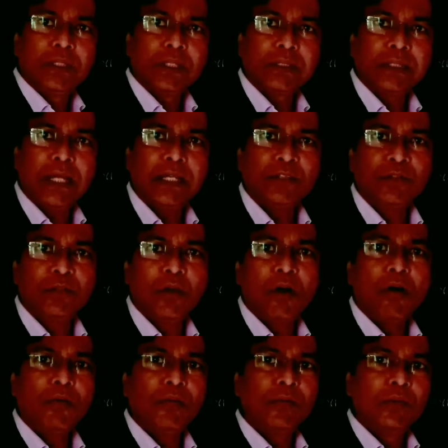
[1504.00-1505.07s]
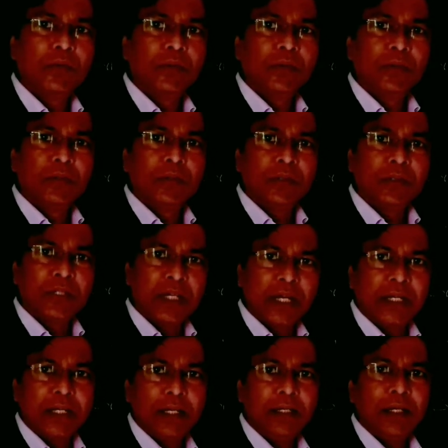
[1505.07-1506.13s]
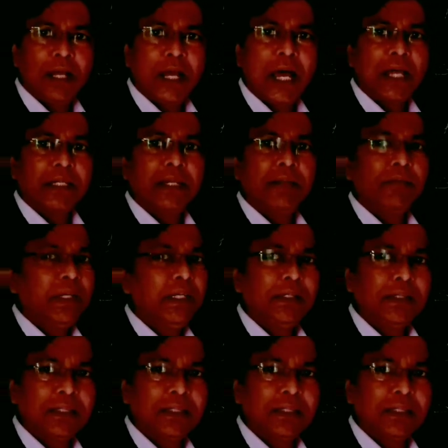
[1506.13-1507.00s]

the sides of triangle are given in